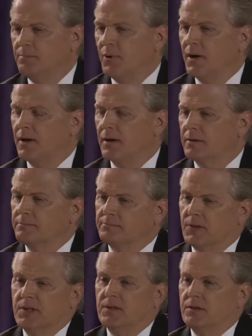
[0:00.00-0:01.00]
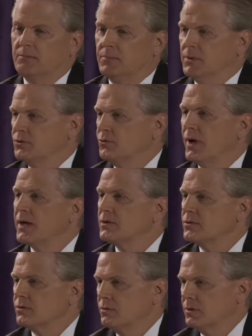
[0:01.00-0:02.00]
product, the
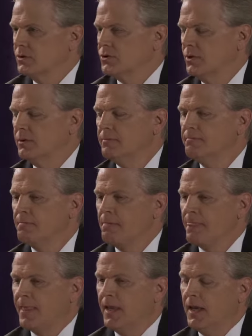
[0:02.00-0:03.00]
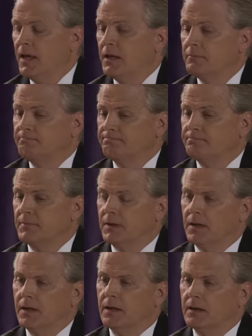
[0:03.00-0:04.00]
dress or the shirt, and
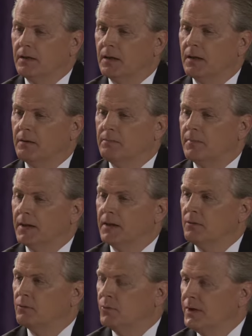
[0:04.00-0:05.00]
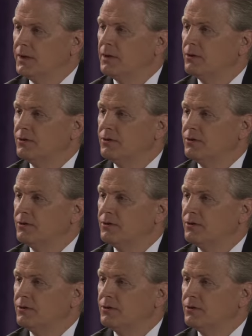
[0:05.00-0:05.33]
the retailer